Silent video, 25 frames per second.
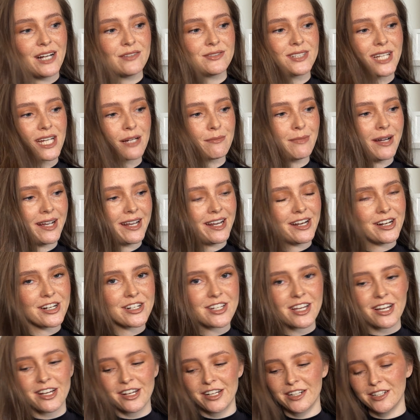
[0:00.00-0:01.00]
taken my hair
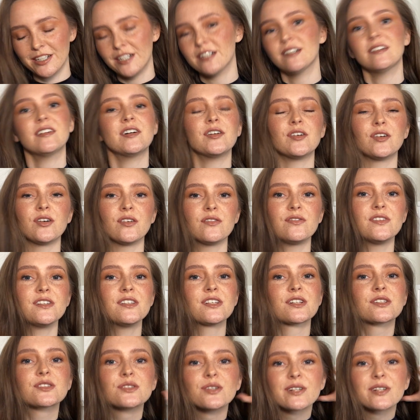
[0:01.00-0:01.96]
down. Hopefully it looks